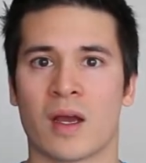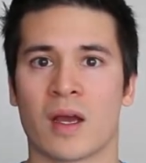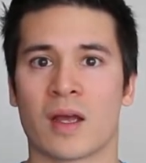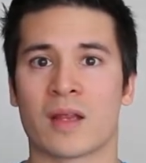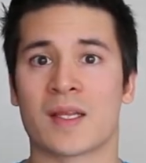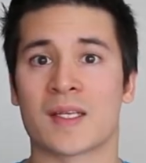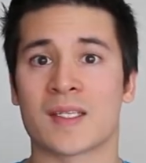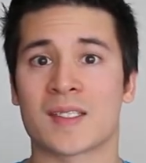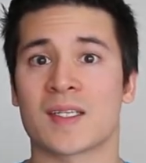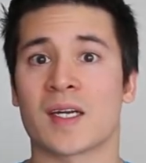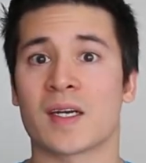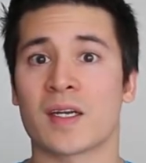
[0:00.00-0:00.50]

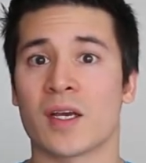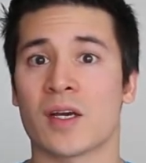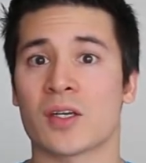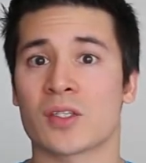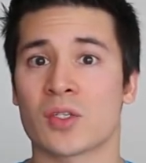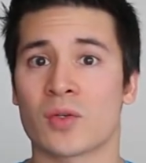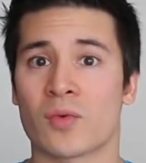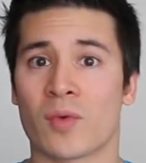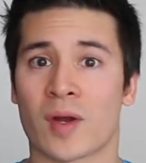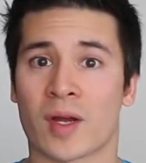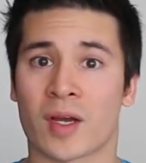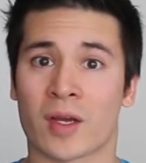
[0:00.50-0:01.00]
The study
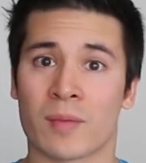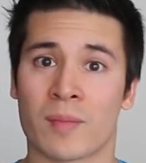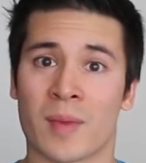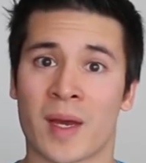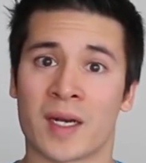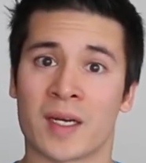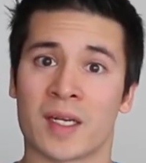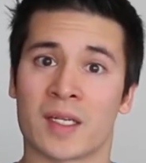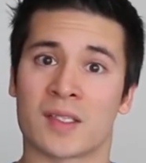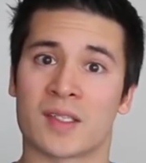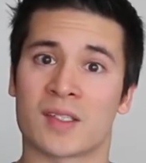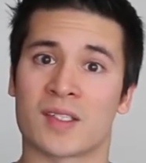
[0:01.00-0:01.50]
also
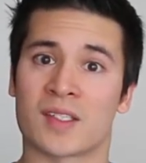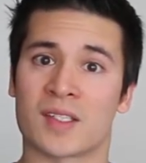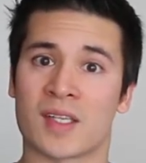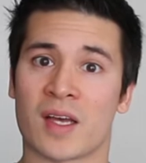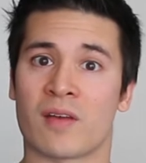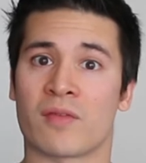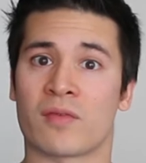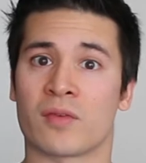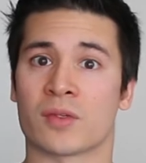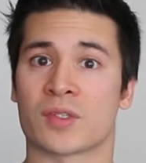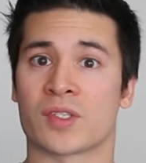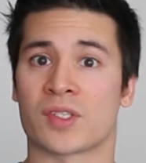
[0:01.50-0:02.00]
recommended
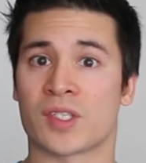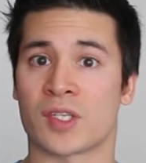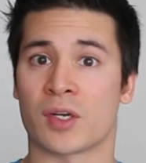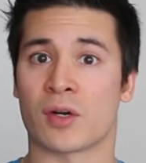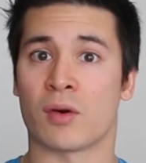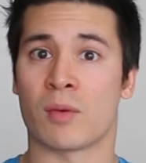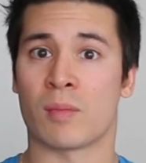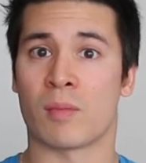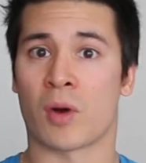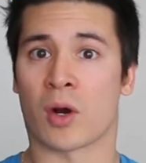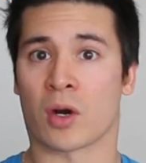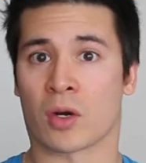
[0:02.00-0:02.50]
several
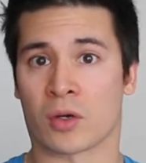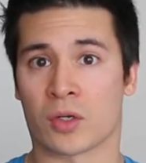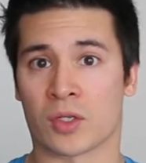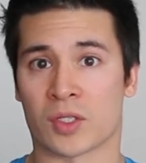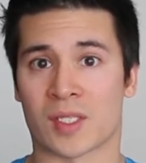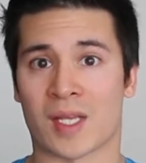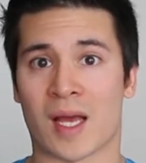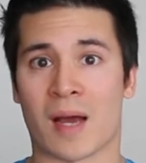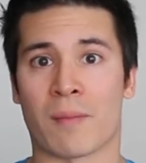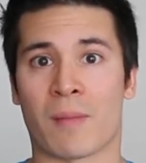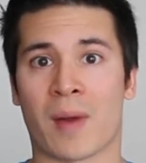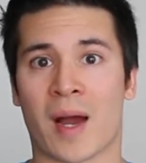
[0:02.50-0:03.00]
serum
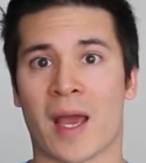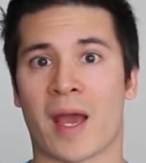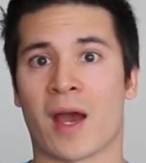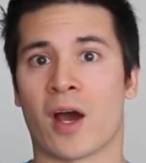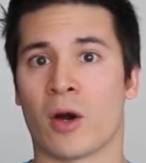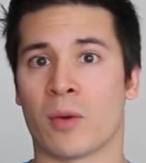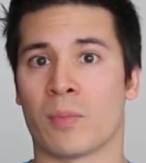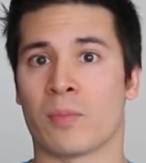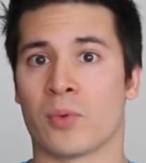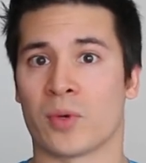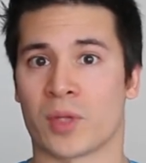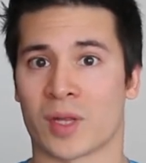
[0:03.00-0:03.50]
markers that might
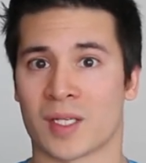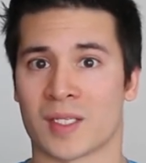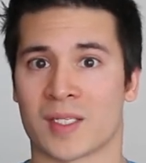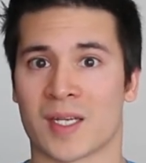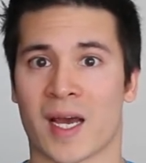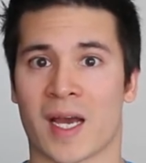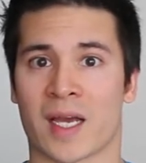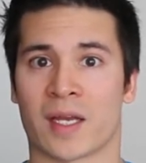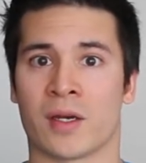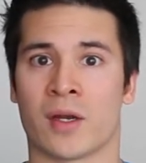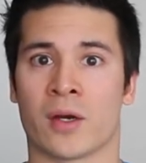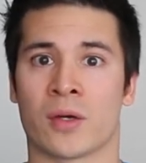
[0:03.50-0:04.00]
help with the
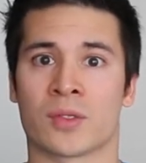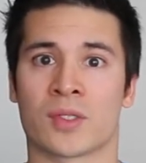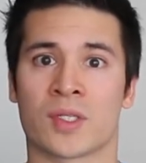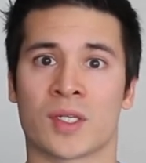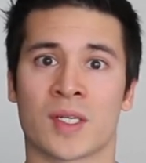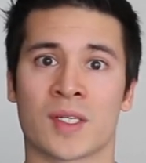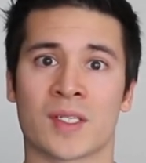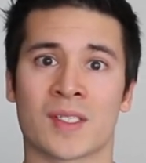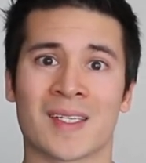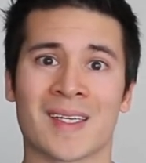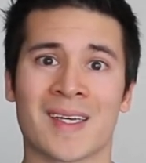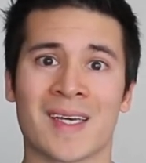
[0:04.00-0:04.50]

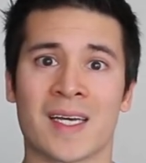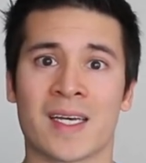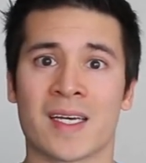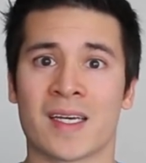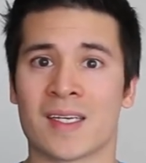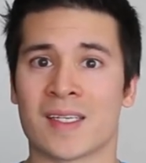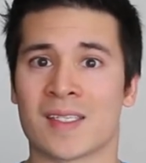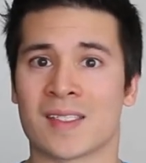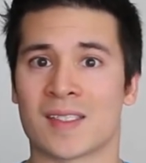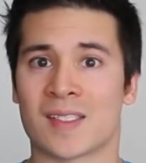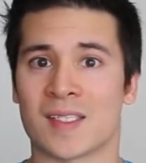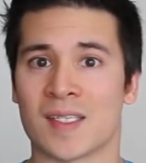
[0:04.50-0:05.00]
diagnosis:
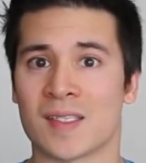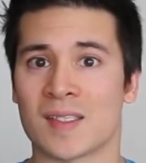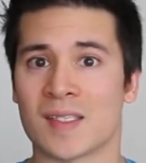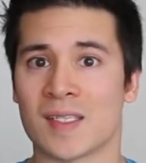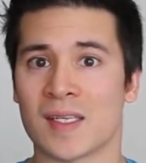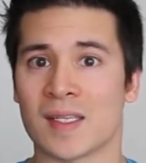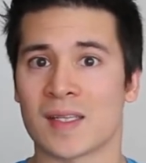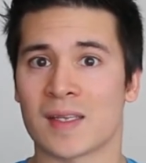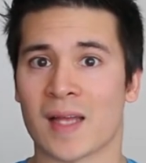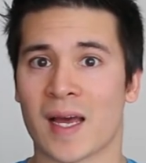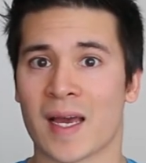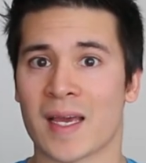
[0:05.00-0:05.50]

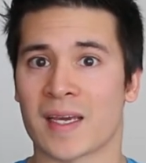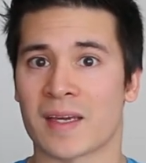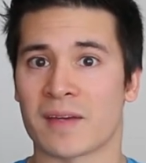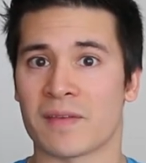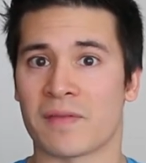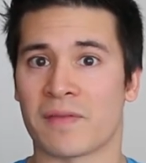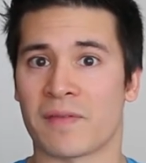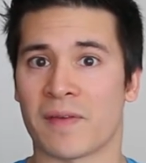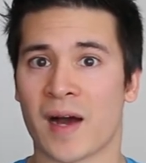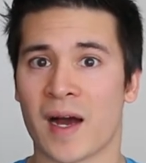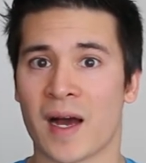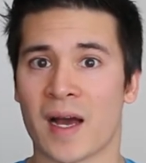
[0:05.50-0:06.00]

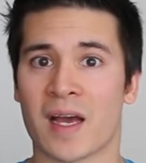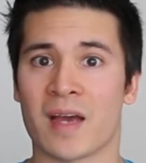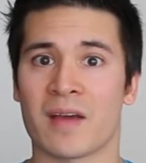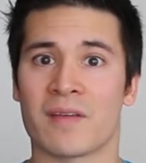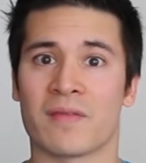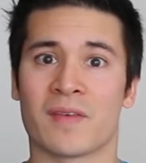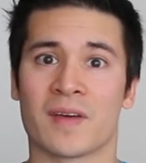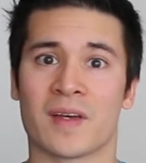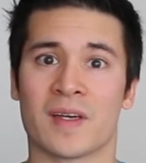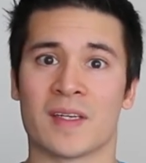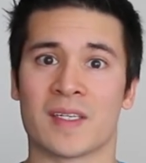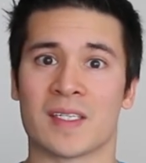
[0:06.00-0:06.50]

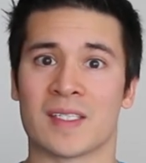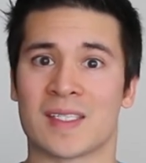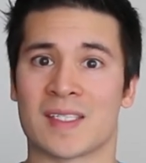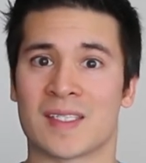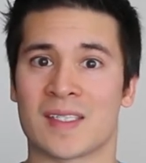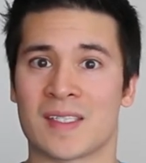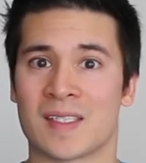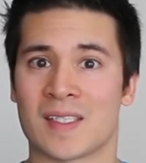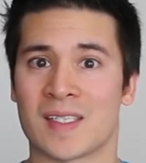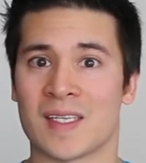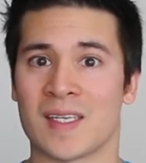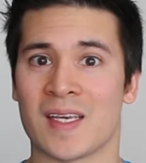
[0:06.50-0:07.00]
CCL5,
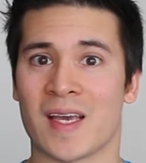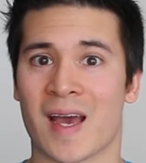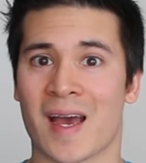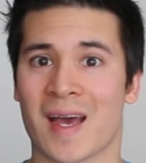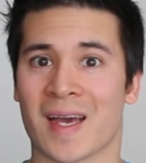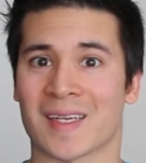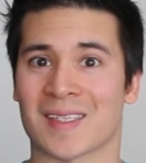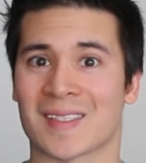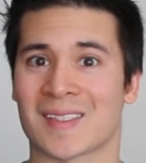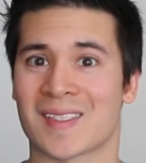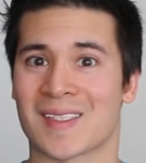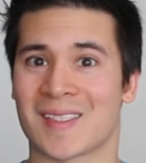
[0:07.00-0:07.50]

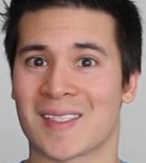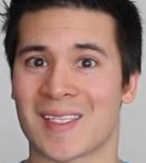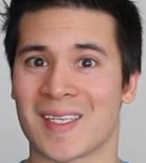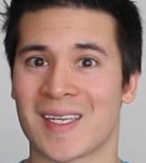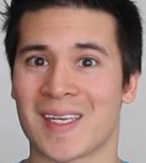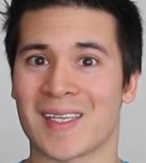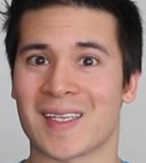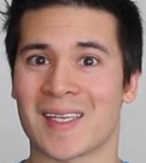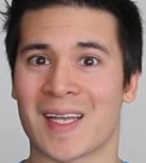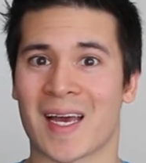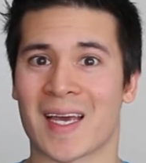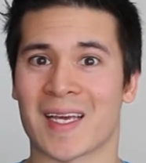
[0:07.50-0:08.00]

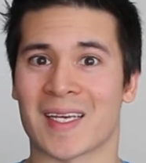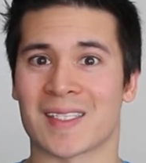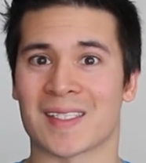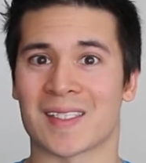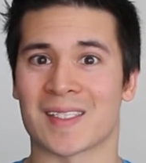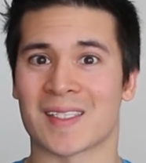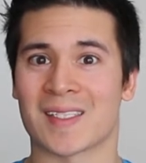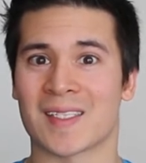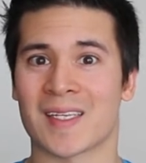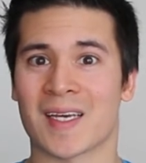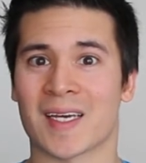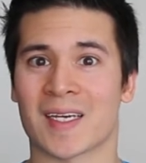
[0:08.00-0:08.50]
CXCL6,
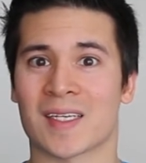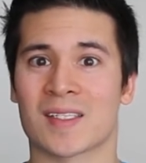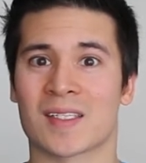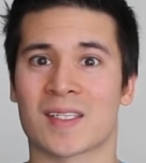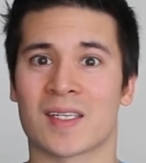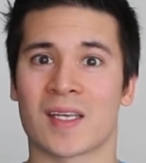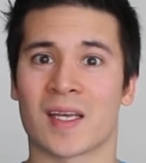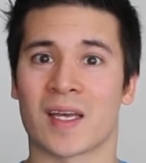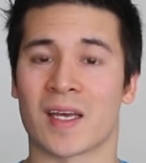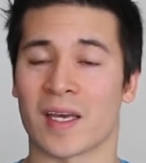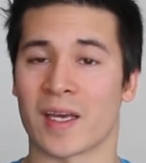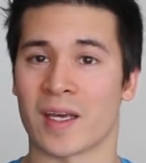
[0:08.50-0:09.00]

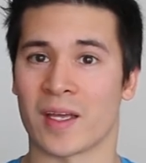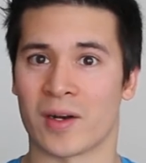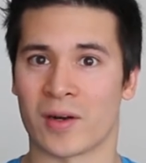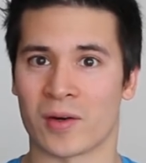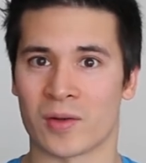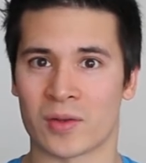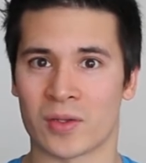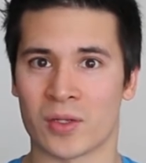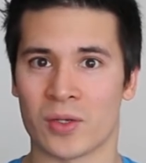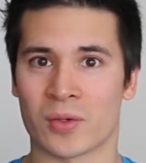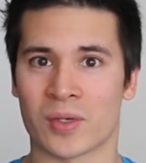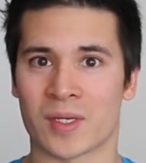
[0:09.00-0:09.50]

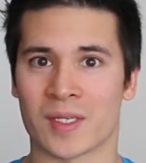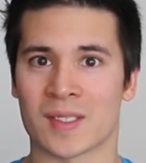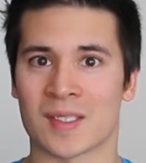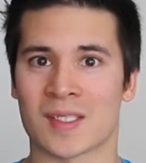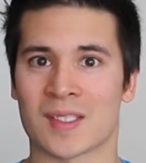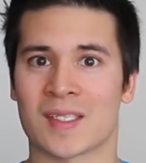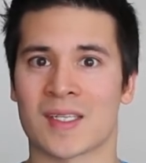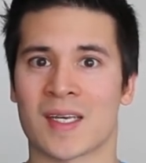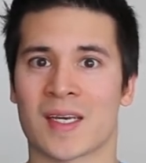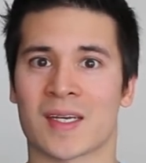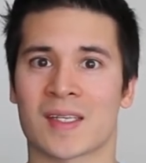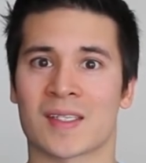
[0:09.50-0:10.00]

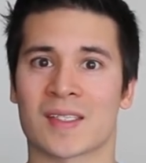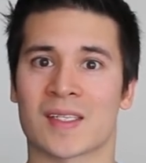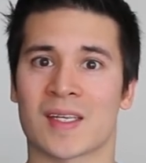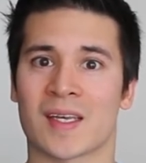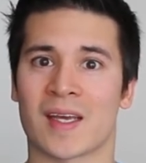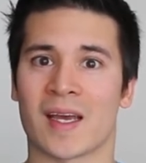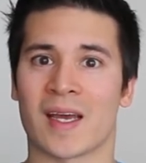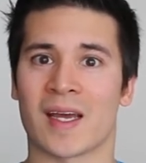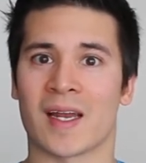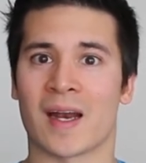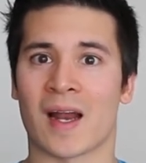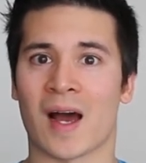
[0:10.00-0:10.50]

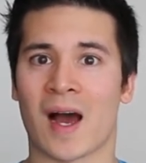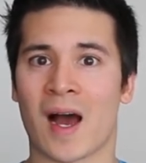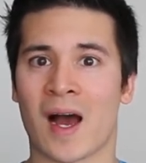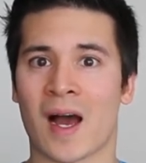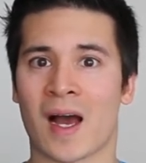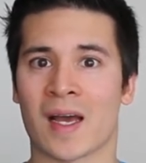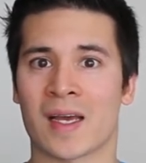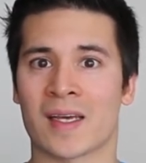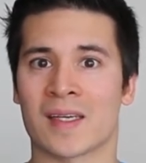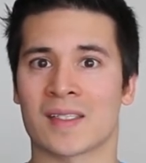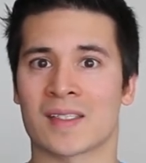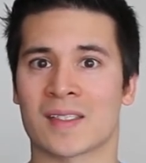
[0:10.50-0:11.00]
interleukin-6, and
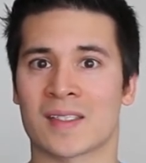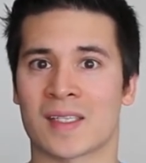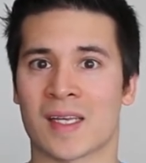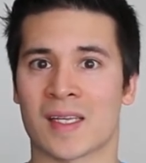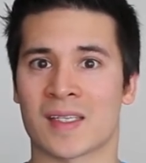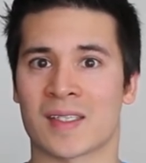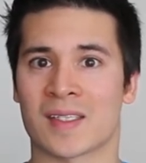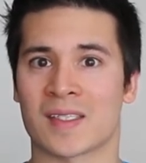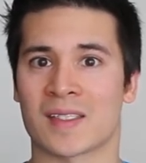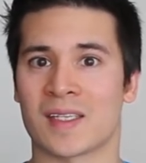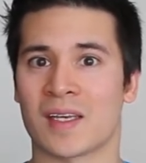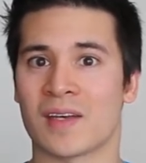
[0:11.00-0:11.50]
high
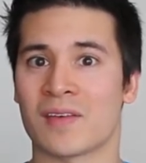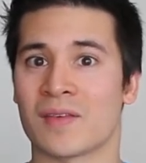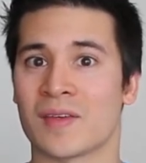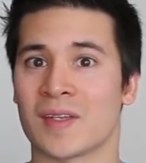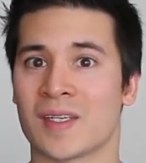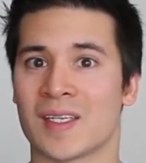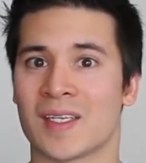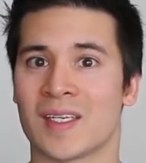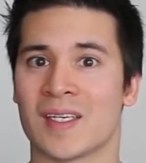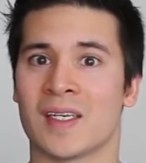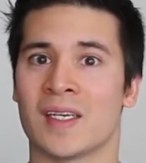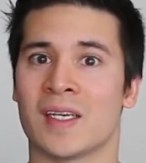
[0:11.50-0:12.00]

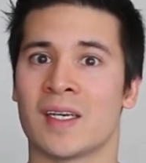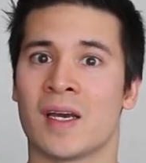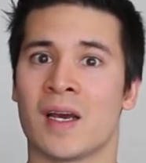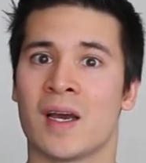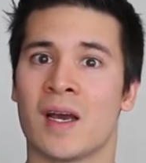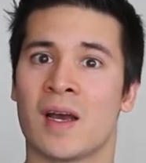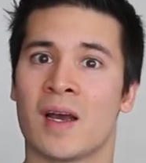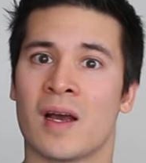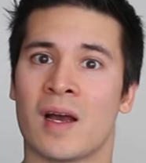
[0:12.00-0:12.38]
sensitivity